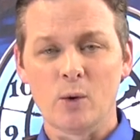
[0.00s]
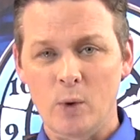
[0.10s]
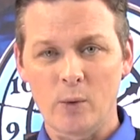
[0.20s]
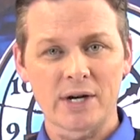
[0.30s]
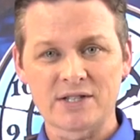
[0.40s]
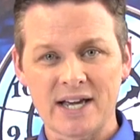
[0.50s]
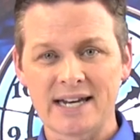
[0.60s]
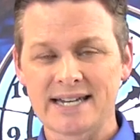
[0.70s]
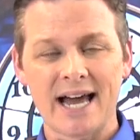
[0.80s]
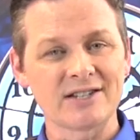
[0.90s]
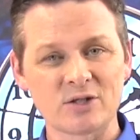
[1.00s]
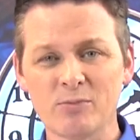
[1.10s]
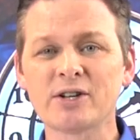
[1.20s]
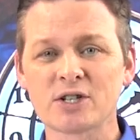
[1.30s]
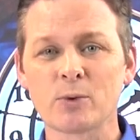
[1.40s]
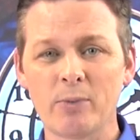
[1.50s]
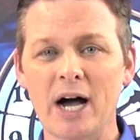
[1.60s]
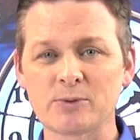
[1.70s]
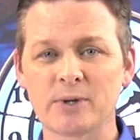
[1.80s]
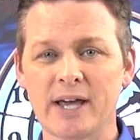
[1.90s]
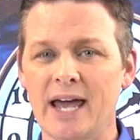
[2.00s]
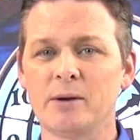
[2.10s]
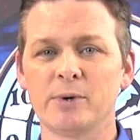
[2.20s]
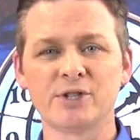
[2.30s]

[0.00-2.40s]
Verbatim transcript: We want to sanitize as much as we possibly can.